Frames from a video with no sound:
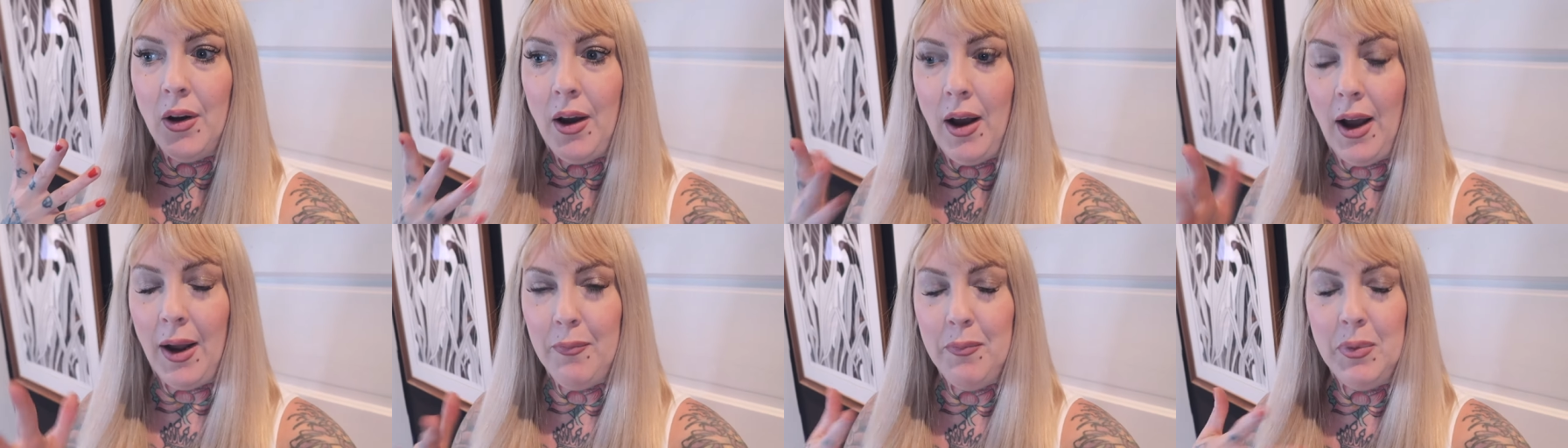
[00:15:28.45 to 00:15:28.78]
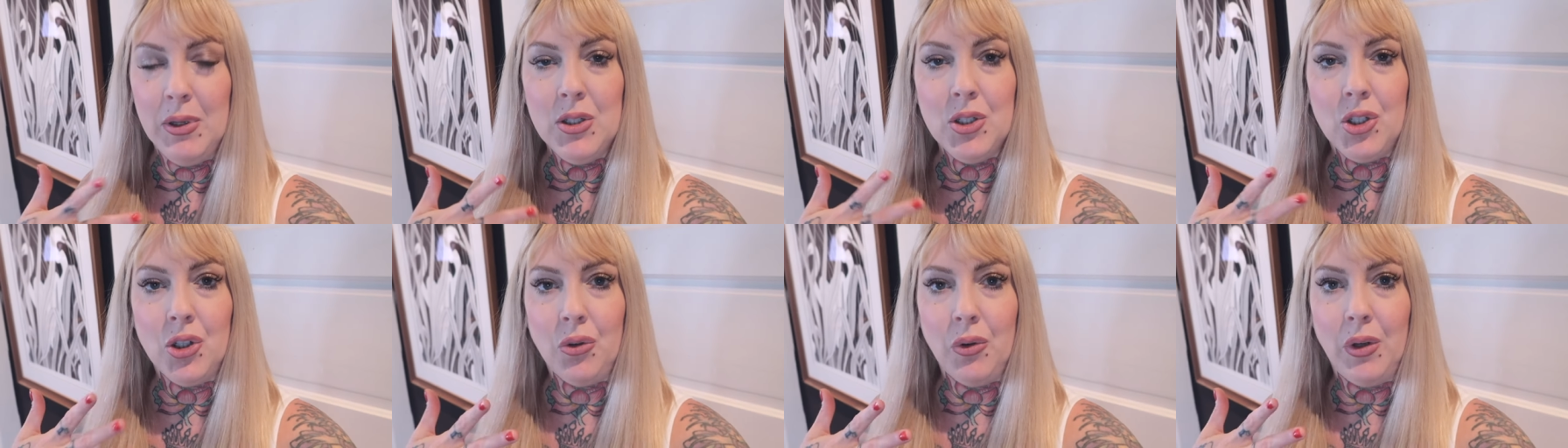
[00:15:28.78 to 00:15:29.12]
I've
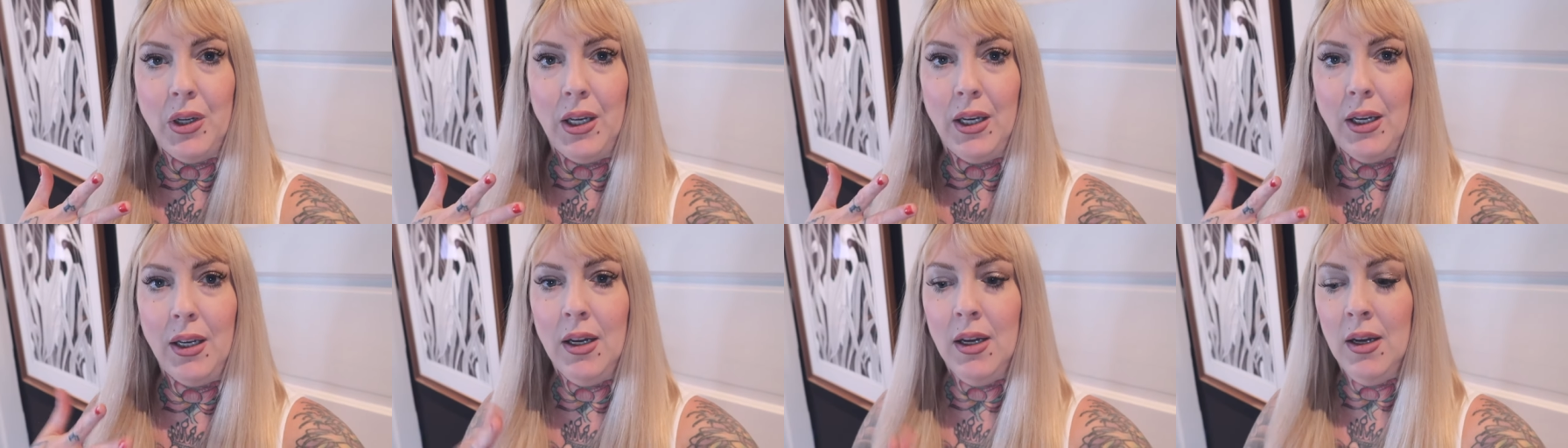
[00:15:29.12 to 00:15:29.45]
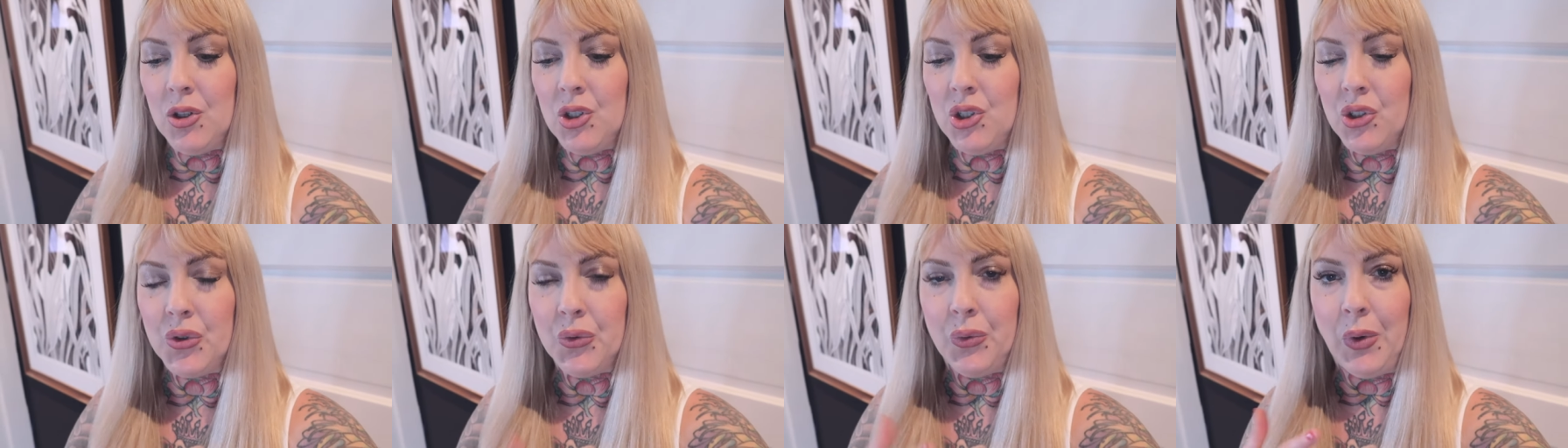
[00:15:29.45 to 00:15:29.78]
been doing
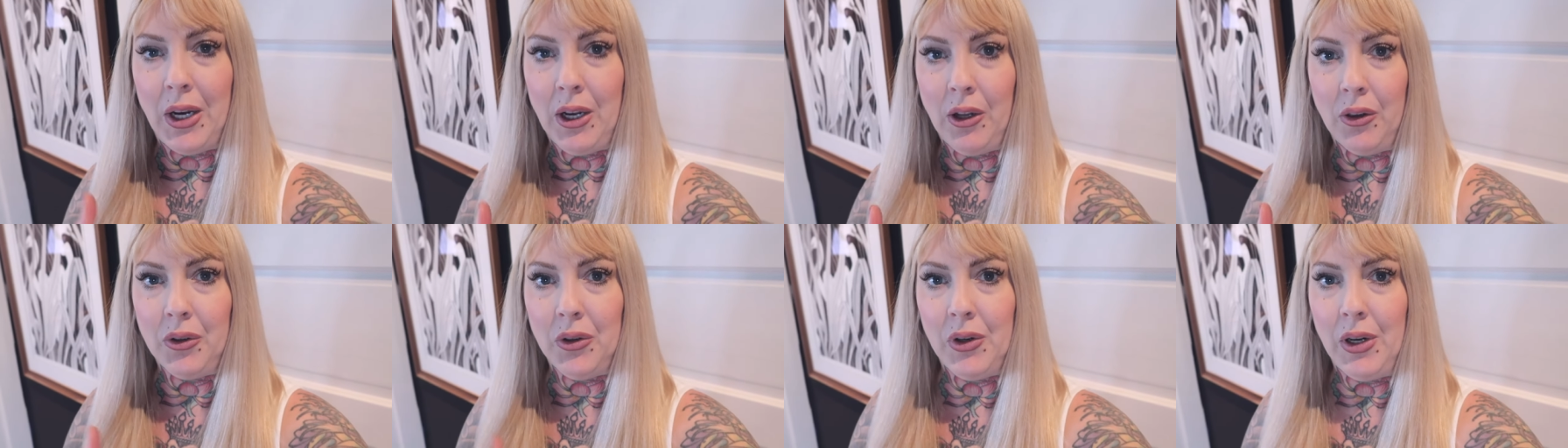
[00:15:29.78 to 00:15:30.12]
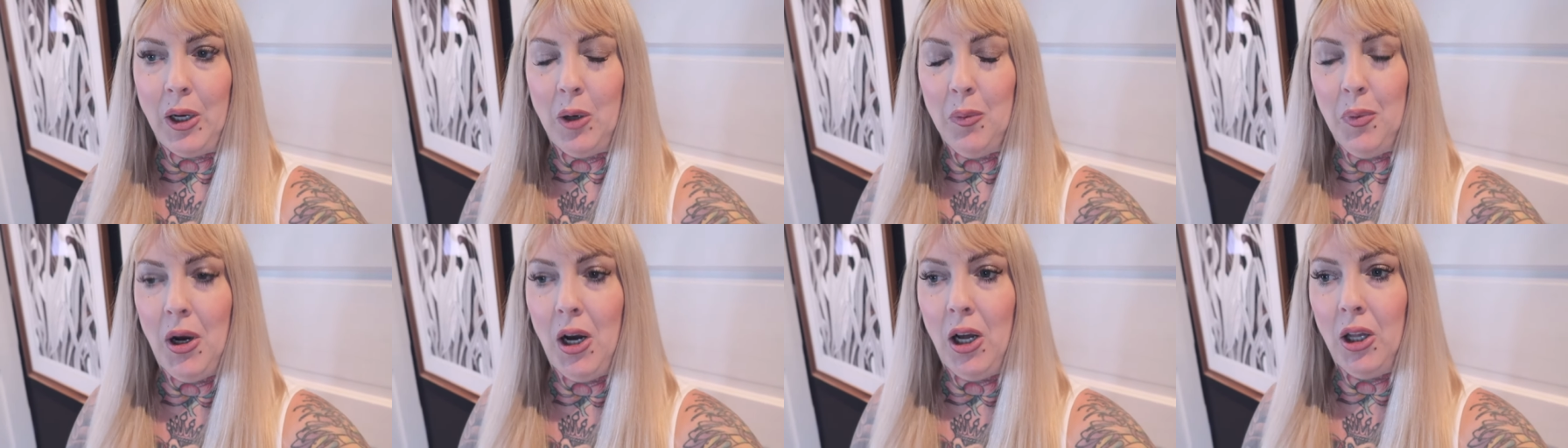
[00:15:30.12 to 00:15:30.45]
just regular
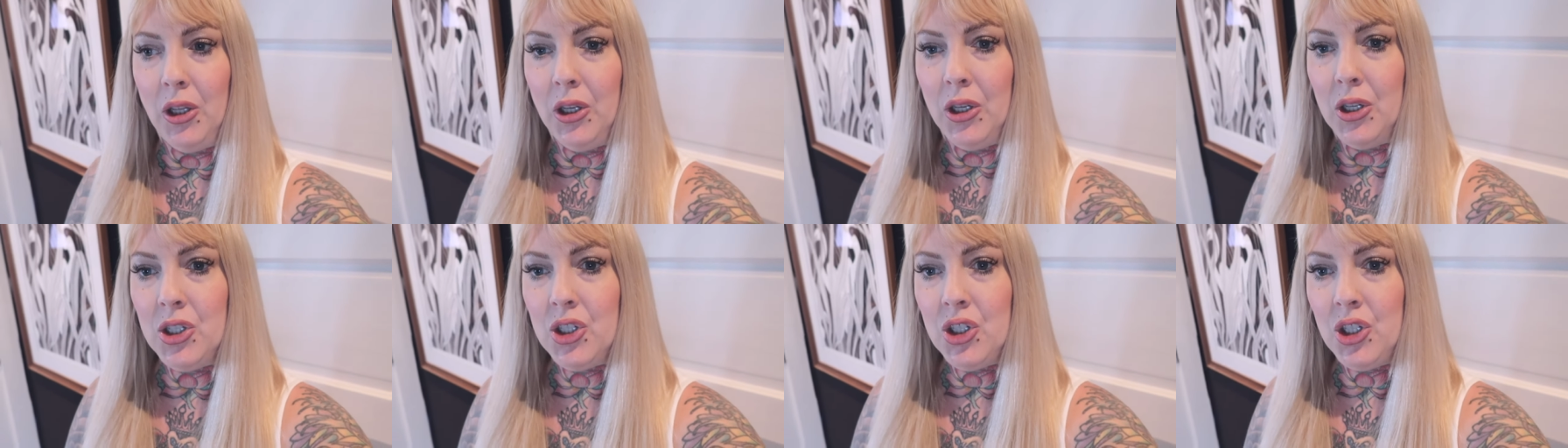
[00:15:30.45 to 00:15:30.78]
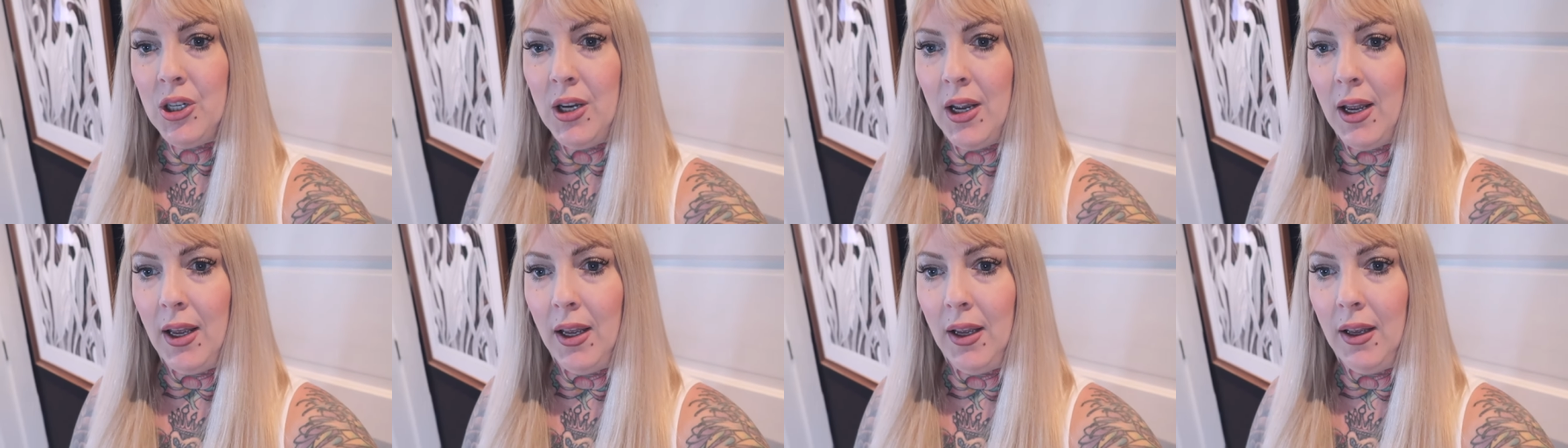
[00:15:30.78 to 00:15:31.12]
nail
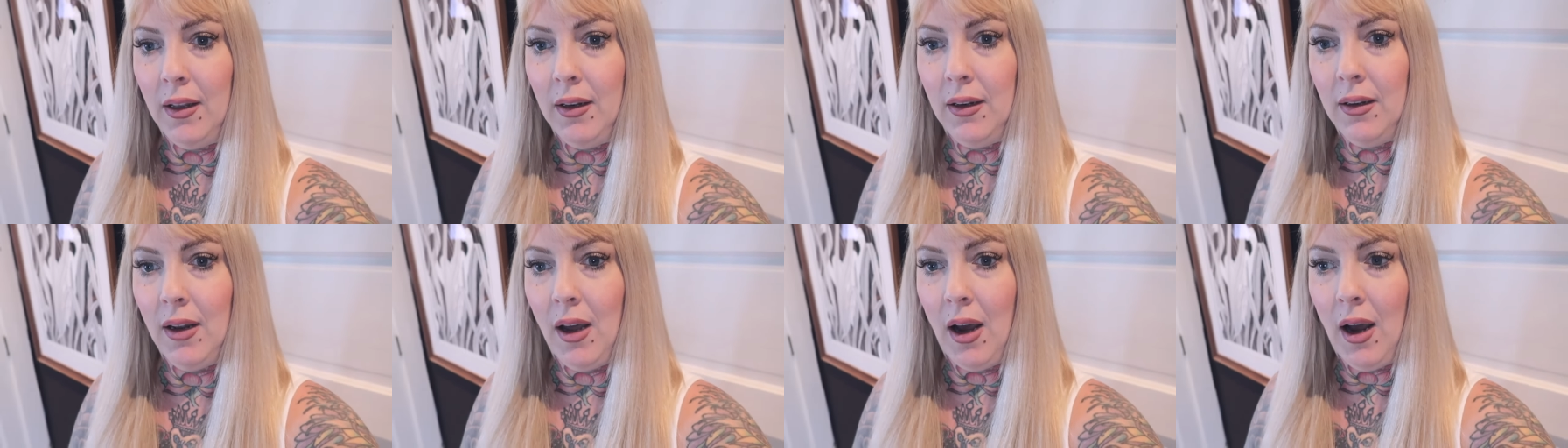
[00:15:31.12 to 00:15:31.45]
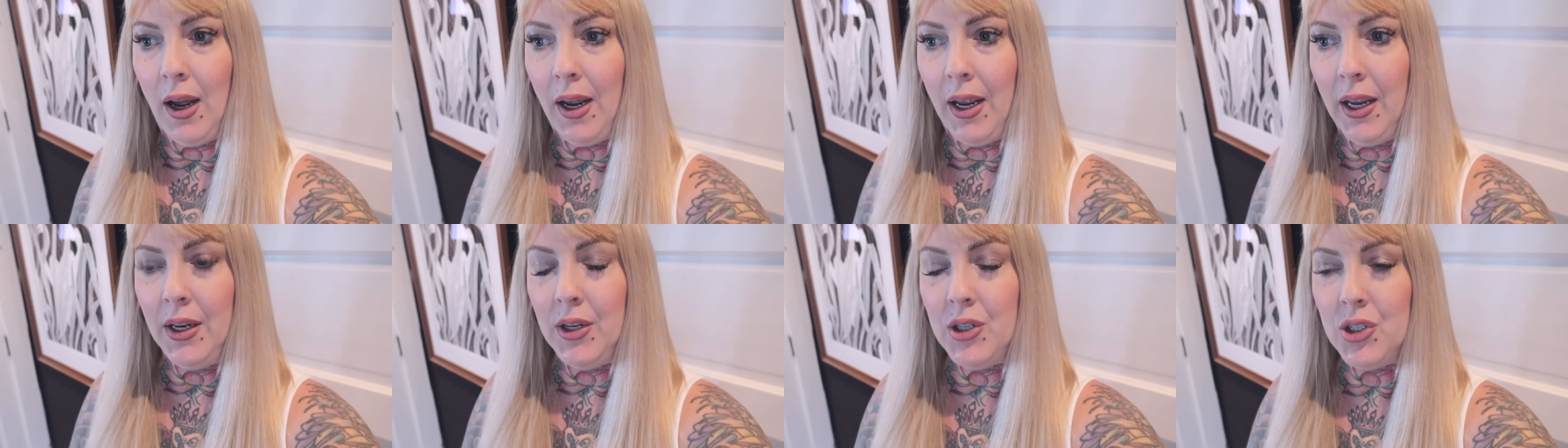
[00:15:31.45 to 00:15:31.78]
polish and
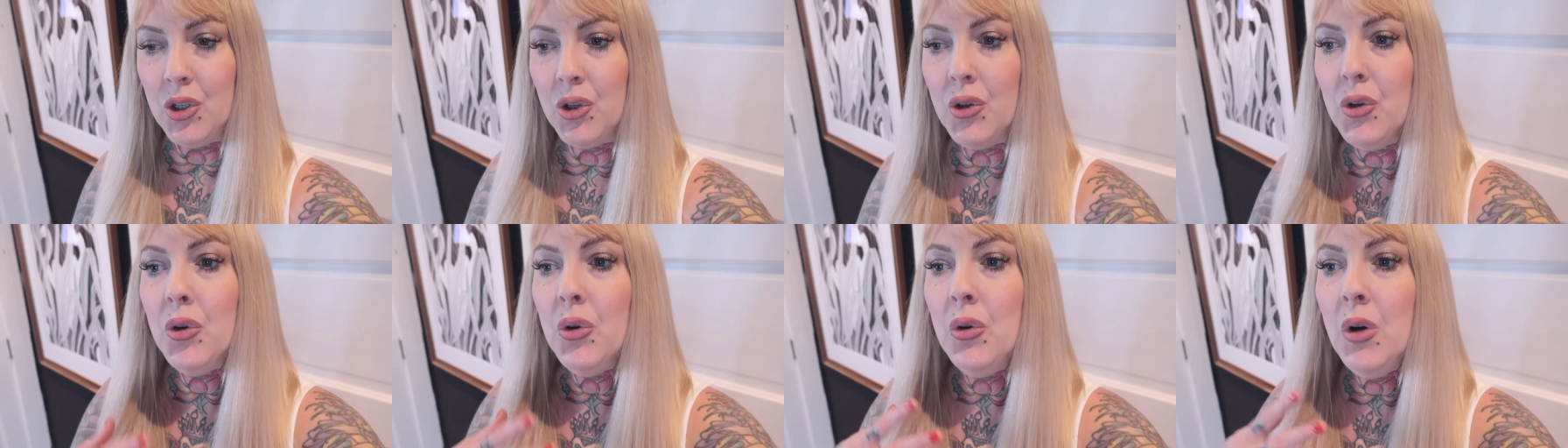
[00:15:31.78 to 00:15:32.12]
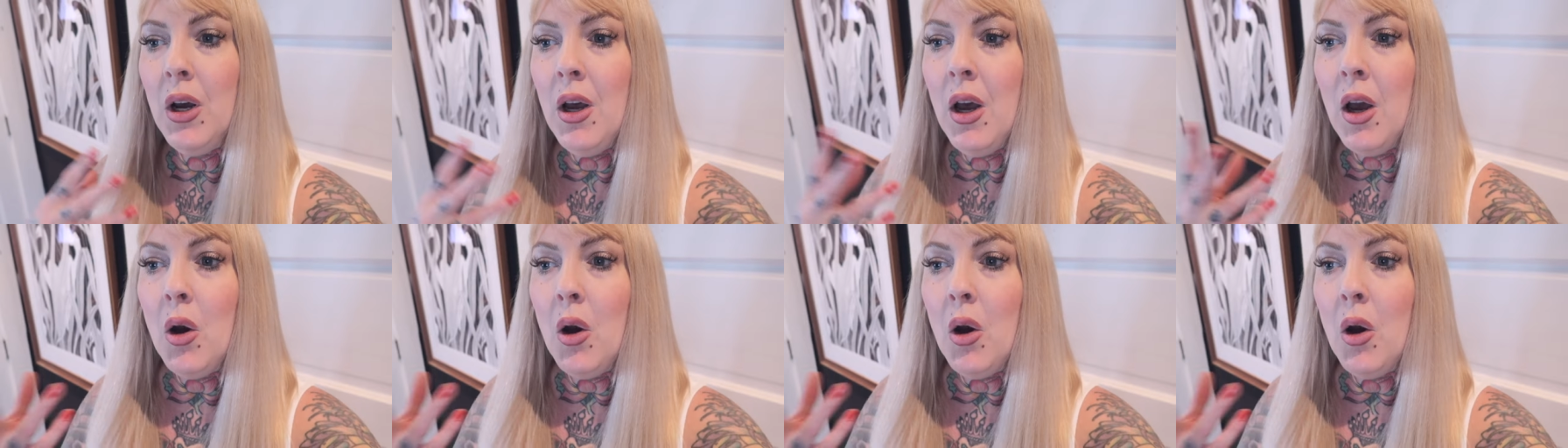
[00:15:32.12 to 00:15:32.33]
I do